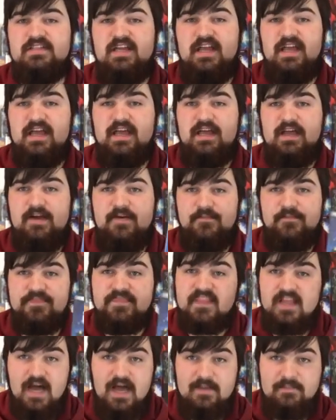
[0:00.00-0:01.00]

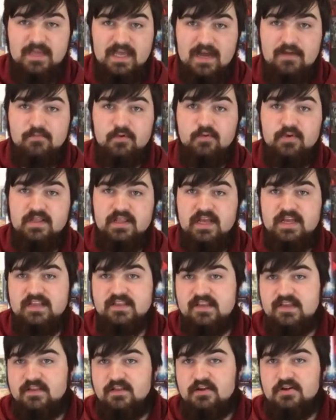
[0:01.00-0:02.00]
And I mean I really
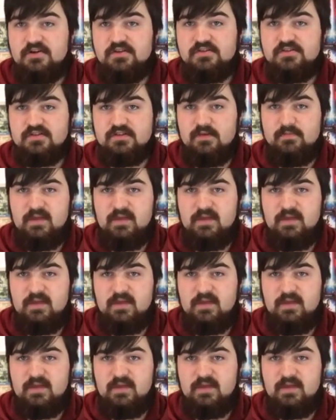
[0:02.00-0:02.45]
liked it and all.